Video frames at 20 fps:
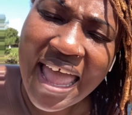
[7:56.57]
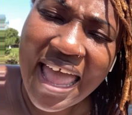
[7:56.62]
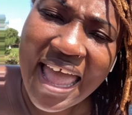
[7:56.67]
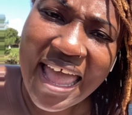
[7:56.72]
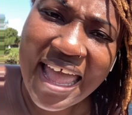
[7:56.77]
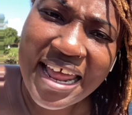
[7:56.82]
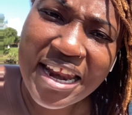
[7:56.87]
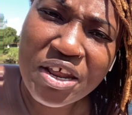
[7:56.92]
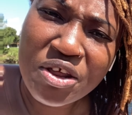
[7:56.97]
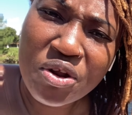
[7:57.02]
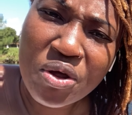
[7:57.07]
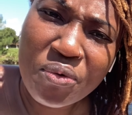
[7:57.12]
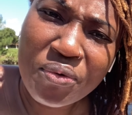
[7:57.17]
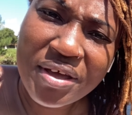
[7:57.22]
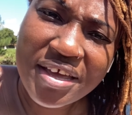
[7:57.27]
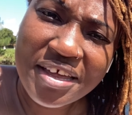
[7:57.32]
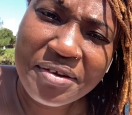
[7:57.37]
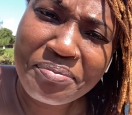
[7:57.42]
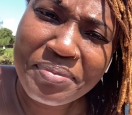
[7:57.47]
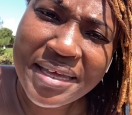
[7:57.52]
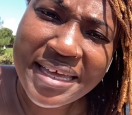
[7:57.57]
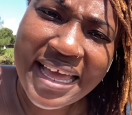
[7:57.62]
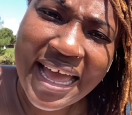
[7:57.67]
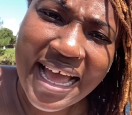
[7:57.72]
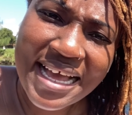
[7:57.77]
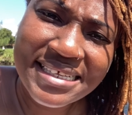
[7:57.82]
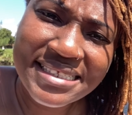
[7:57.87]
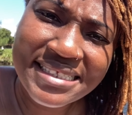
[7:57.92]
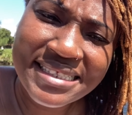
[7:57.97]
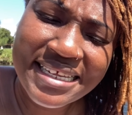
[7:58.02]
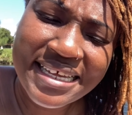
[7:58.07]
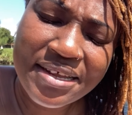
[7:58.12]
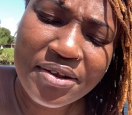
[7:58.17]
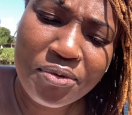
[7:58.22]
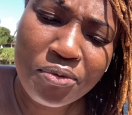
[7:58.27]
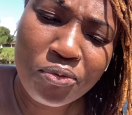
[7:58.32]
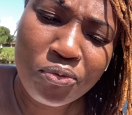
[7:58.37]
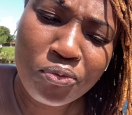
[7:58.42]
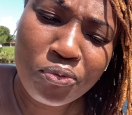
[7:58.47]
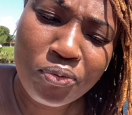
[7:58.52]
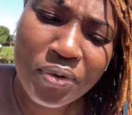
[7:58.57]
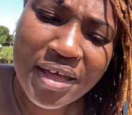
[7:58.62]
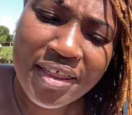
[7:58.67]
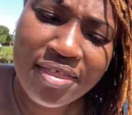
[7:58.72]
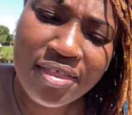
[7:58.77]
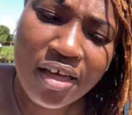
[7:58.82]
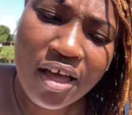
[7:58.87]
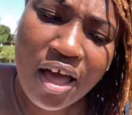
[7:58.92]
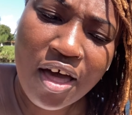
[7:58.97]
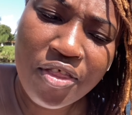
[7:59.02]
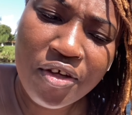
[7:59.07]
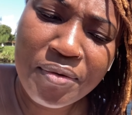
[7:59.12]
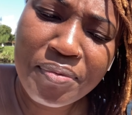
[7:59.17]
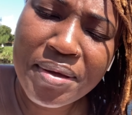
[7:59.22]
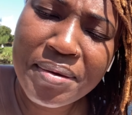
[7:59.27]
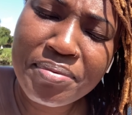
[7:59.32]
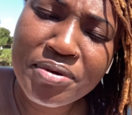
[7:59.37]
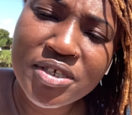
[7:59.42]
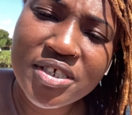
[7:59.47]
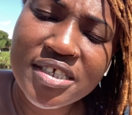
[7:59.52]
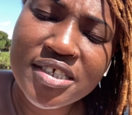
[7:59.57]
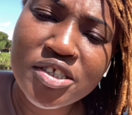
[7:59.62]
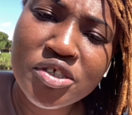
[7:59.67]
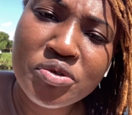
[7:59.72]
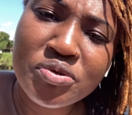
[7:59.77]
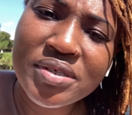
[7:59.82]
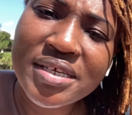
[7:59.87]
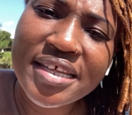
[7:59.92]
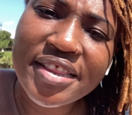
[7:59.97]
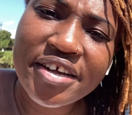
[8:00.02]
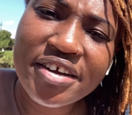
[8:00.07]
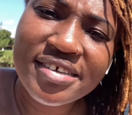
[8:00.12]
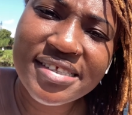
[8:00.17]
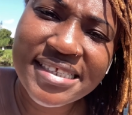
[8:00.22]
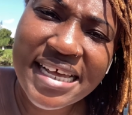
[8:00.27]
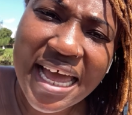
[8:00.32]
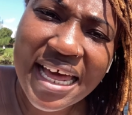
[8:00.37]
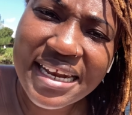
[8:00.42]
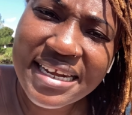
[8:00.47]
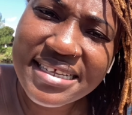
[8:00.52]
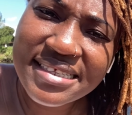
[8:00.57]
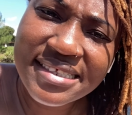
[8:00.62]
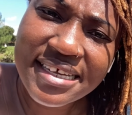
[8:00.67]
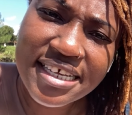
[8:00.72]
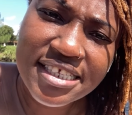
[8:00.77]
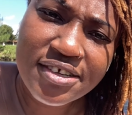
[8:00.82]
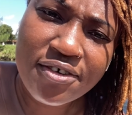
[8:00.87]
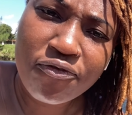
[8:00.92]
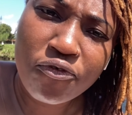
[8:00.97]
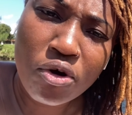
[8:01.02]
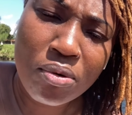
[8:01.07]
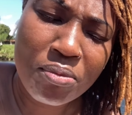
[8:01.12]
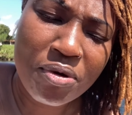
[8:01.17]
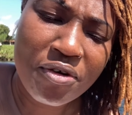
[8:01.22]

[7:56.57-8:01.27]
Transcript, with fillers: And you know, we could be gaslit with other people just using their silence as a form